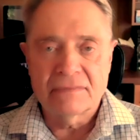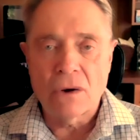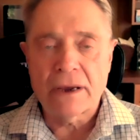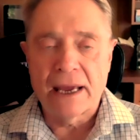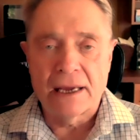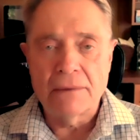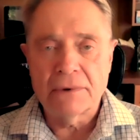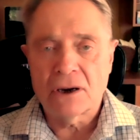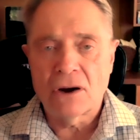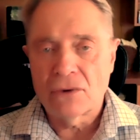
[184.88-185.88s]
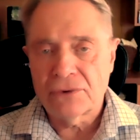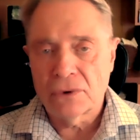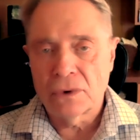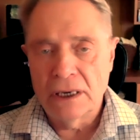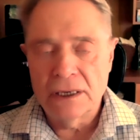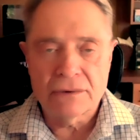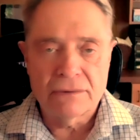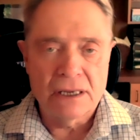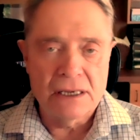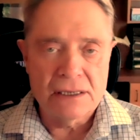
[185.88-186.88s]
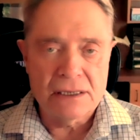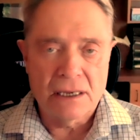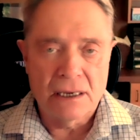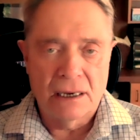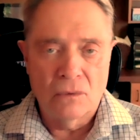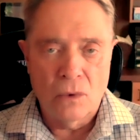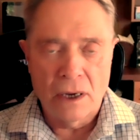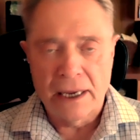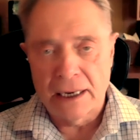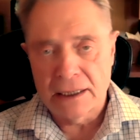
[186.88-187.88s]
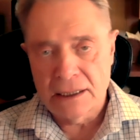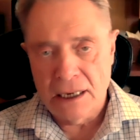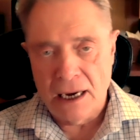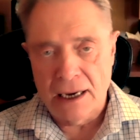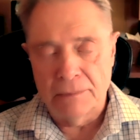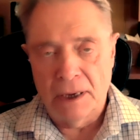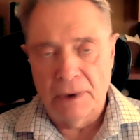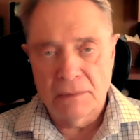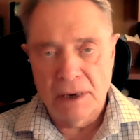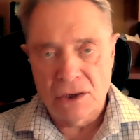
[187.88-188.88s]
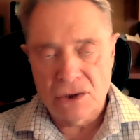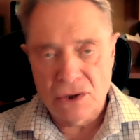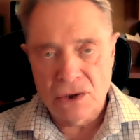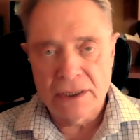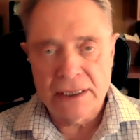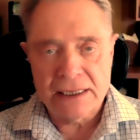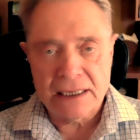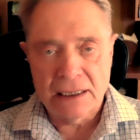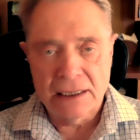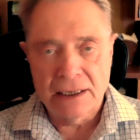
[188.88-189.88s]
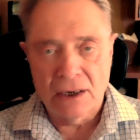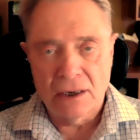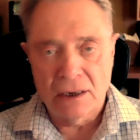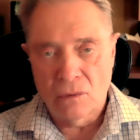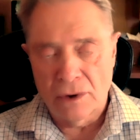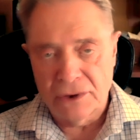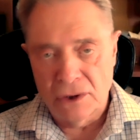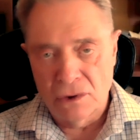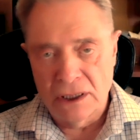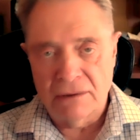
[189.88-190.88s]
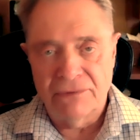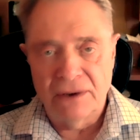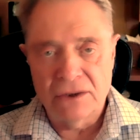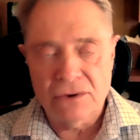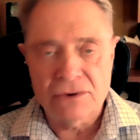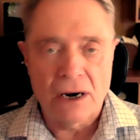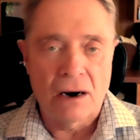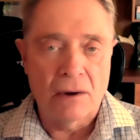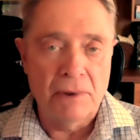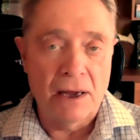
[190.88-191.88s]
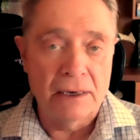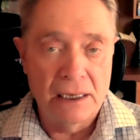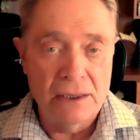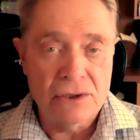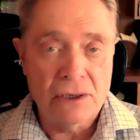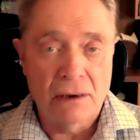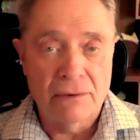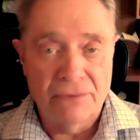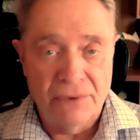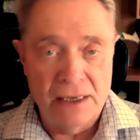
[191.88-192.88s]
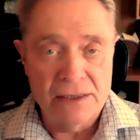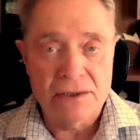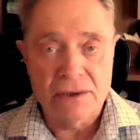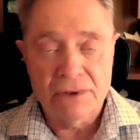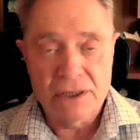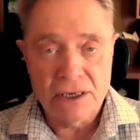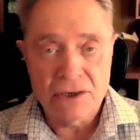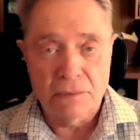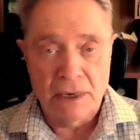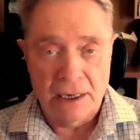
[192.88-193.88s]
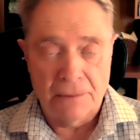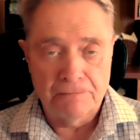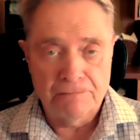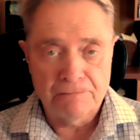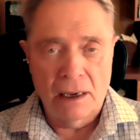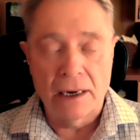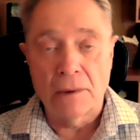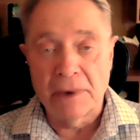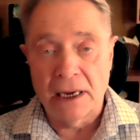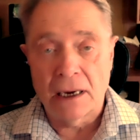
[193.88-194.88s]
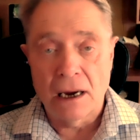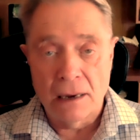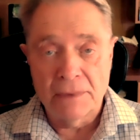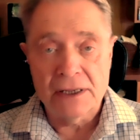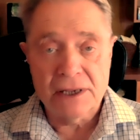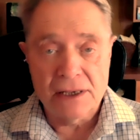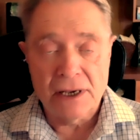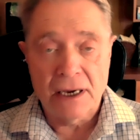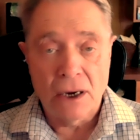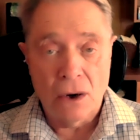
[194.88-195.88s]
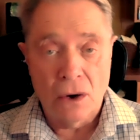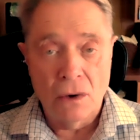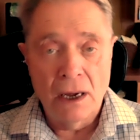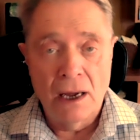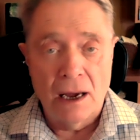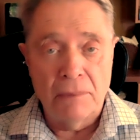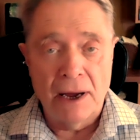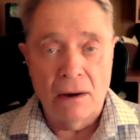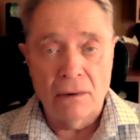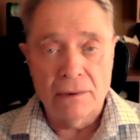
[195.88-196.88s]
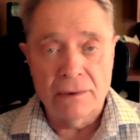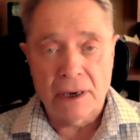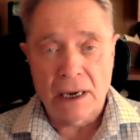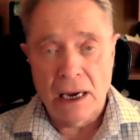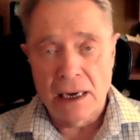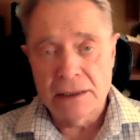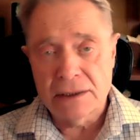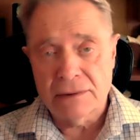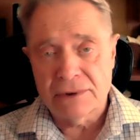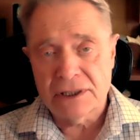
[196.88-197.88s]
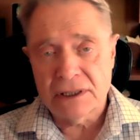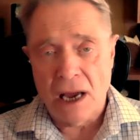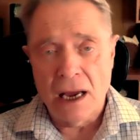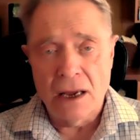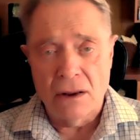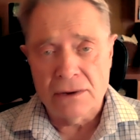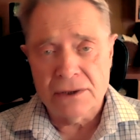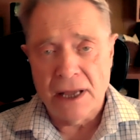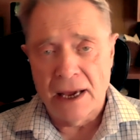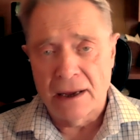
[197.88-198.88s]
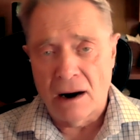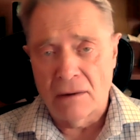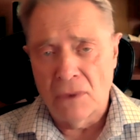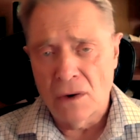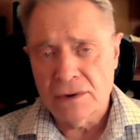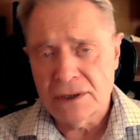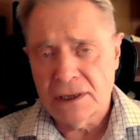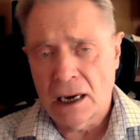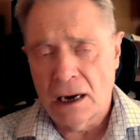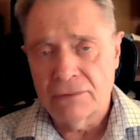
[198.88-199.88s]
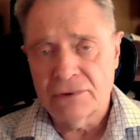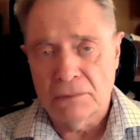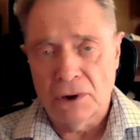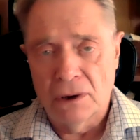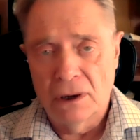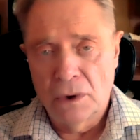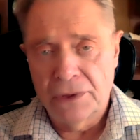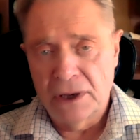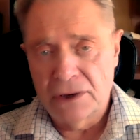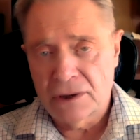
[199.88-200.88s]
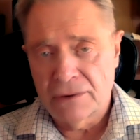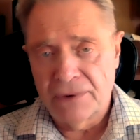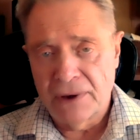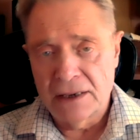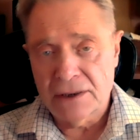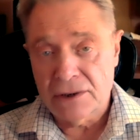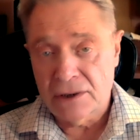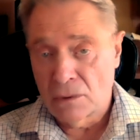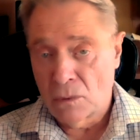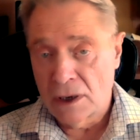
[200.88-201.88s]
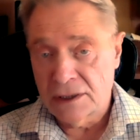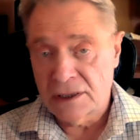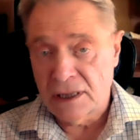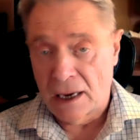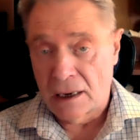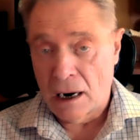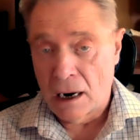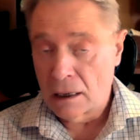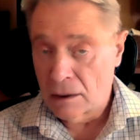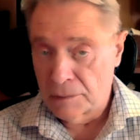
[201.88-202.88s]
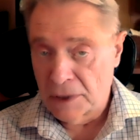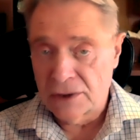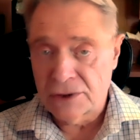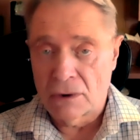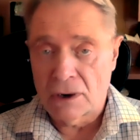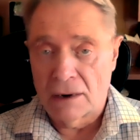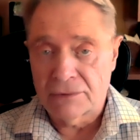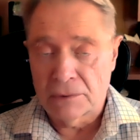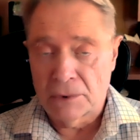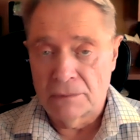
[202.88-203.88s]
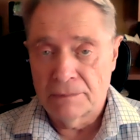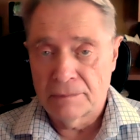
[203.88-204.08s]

Okay, I'm going to go through each of these one at a time to make sure that it's clear what the unique features are about each of the phases of decision making. And I'll make comments as I go about the kinds of styles that are most comfortable with each of the phases and the ones that aren't going to be so comfortable.